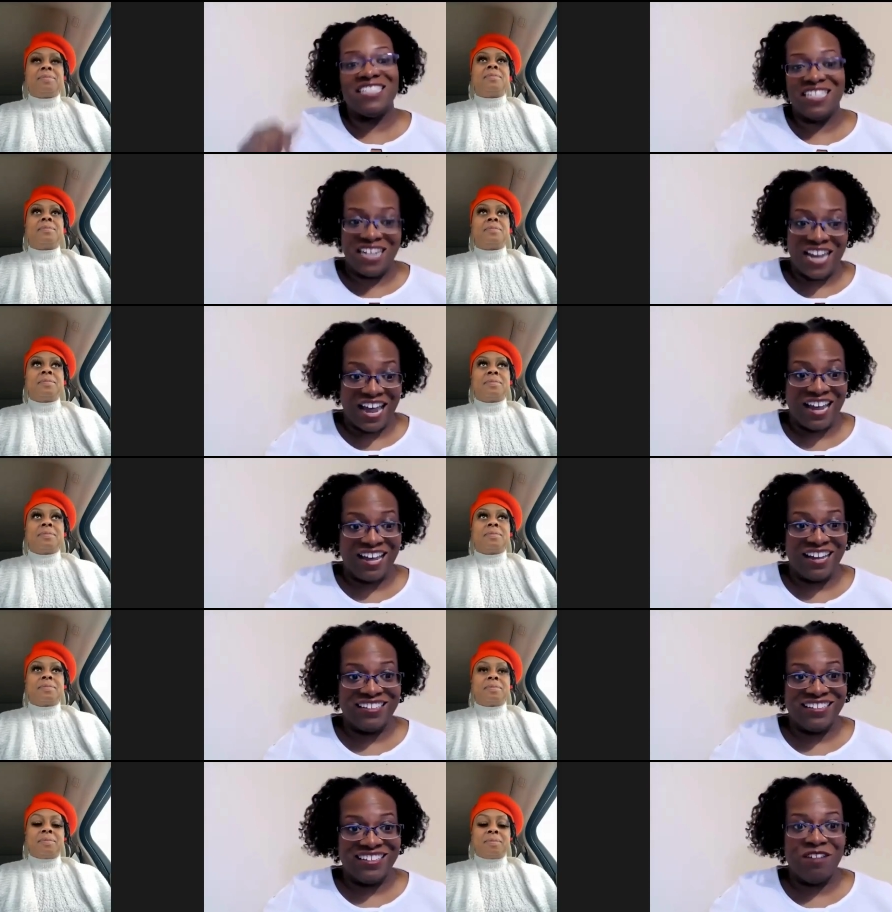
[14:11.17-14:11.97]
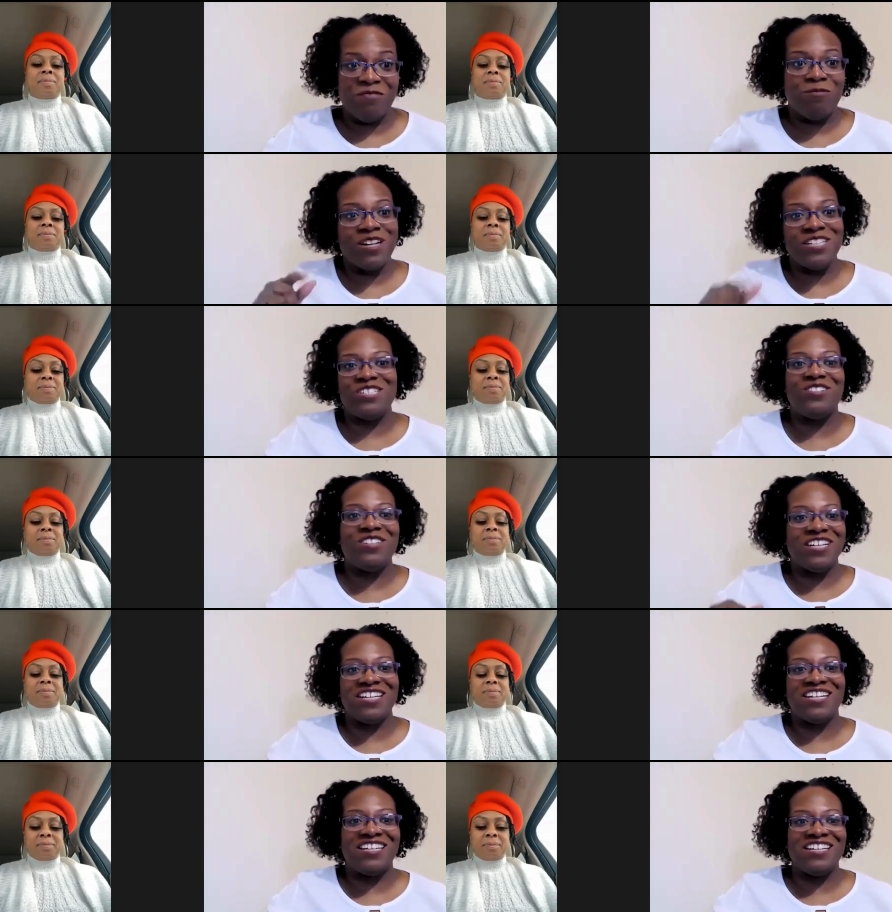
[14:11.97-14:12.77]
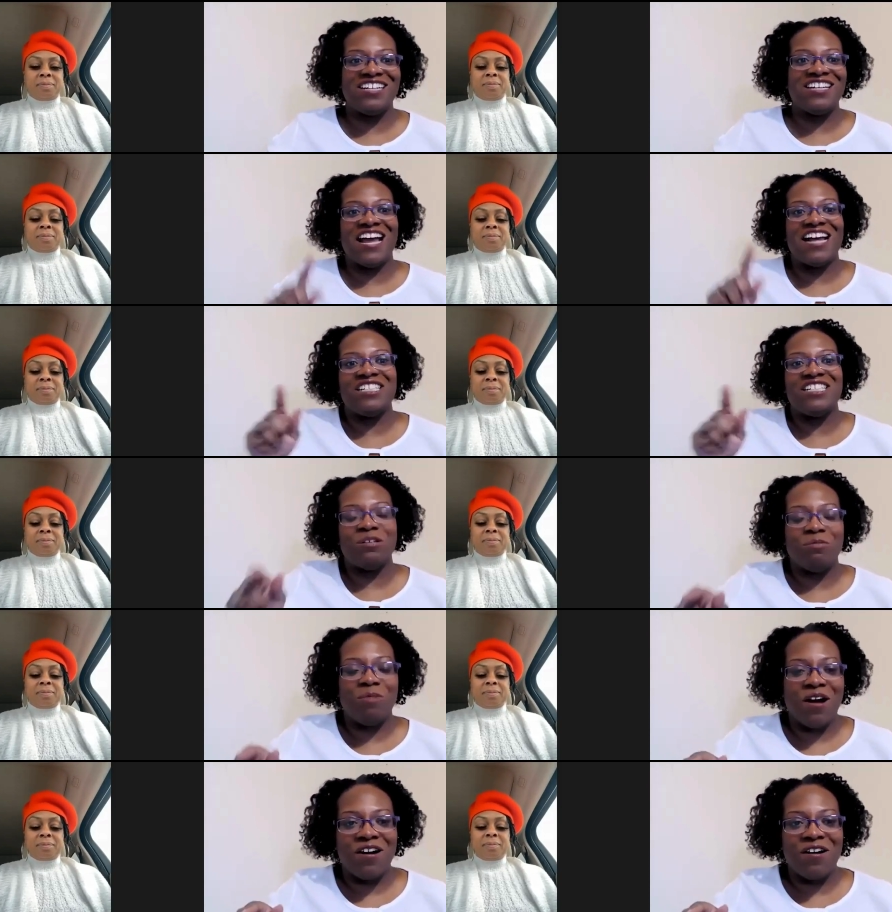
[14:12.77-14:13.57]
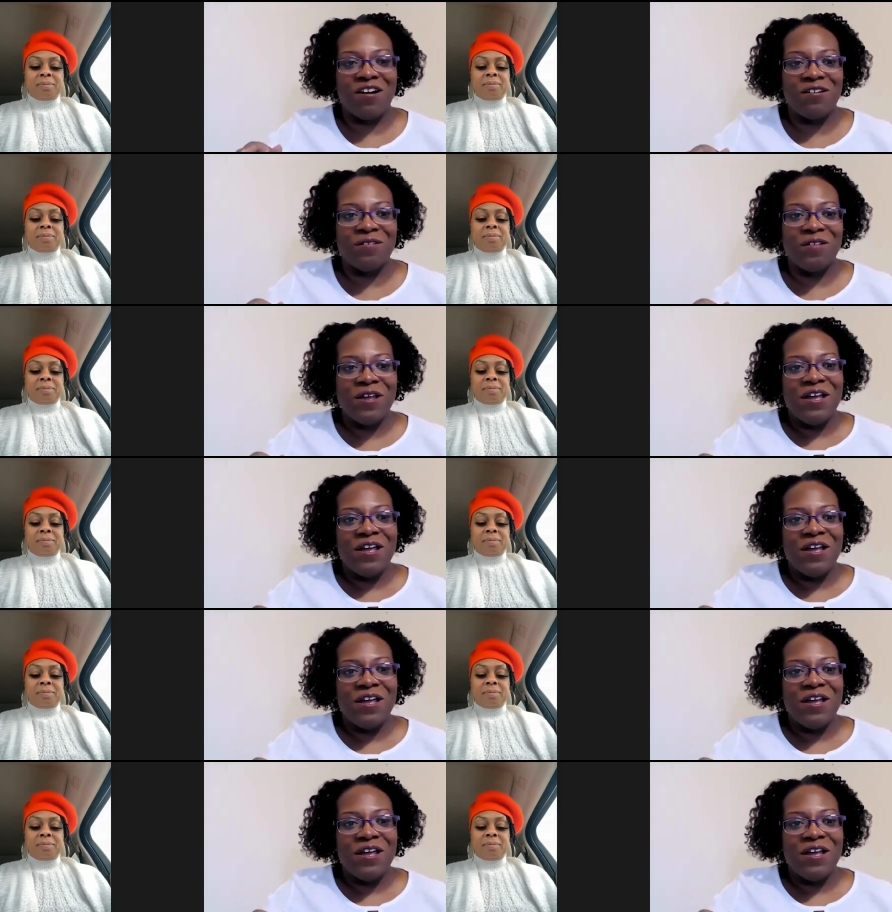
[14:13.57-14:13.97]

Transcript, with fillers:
Speaker 1: today and what you get to look like tomorrow.